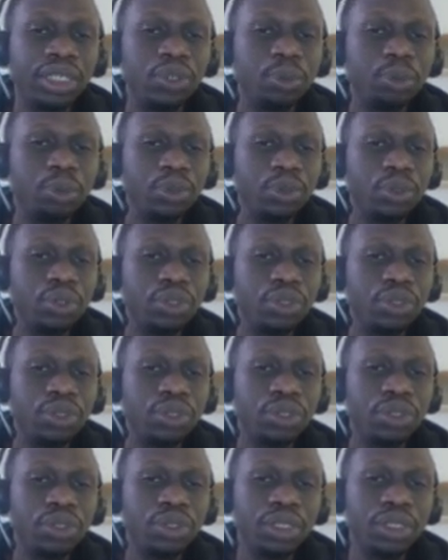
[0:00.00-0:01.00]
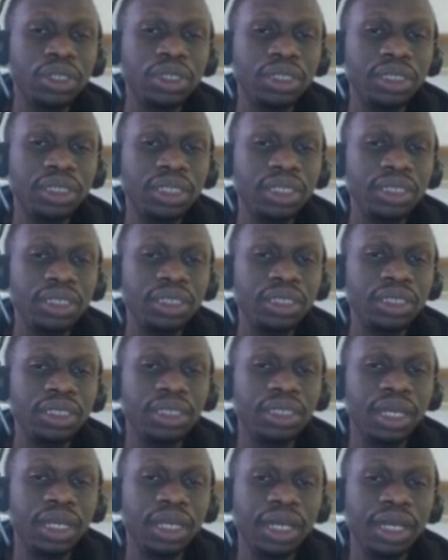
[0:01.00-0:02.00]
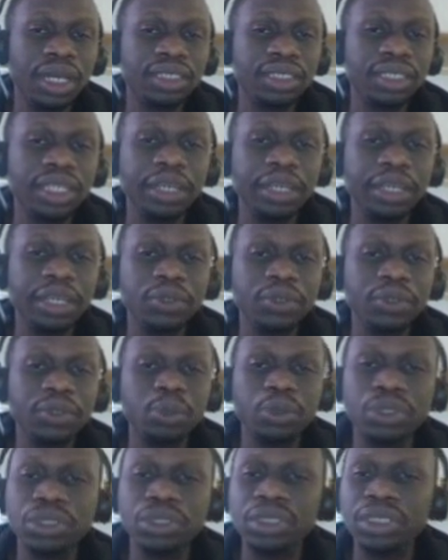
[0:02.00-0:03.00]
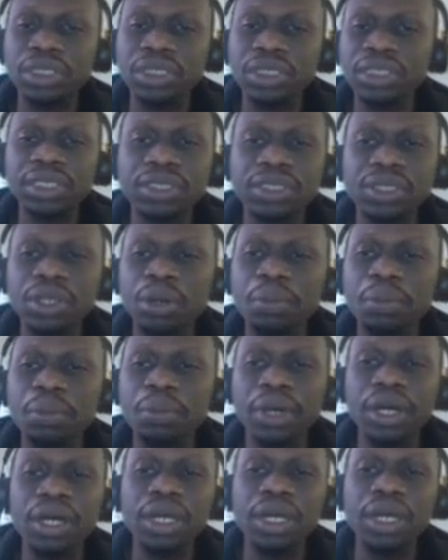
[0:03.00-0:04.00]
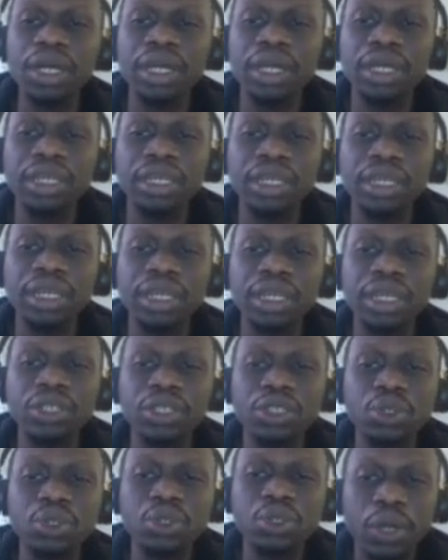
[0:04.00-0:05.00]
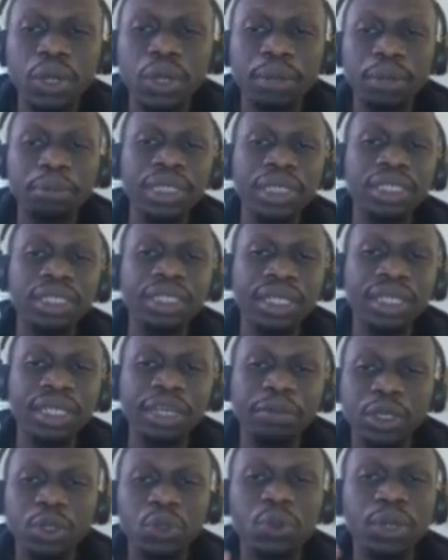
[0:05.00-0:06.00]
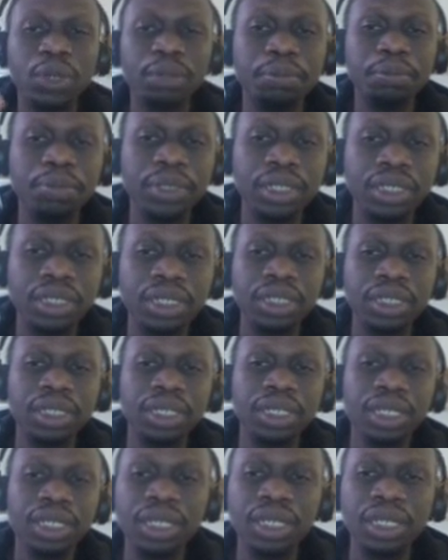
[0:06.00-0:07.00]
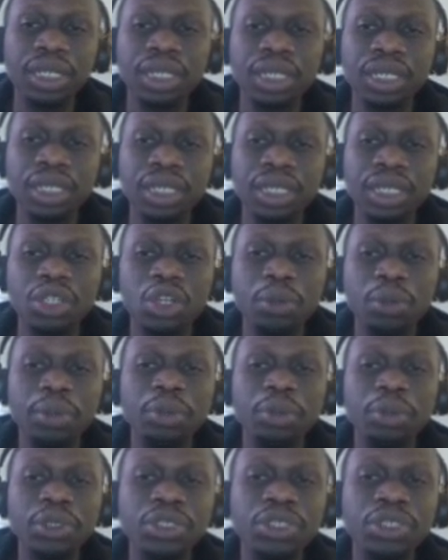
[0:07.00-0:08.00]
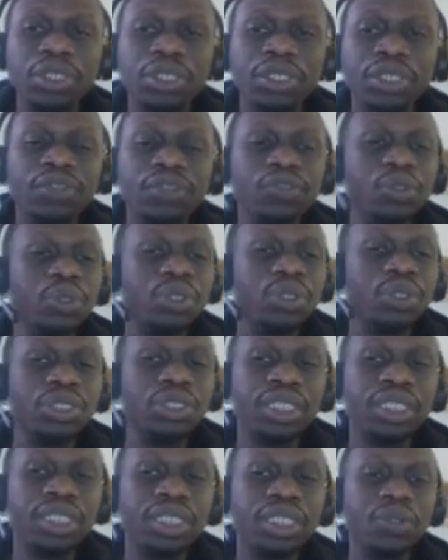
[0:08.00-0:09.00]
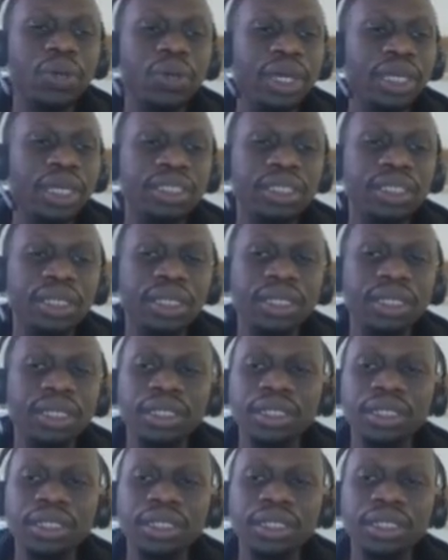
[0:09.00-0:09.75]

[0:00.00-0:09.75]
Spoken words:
You put this as name, you put this as number, then you just go and pick the name and you go and pick the number. But if you notice, there's no S here.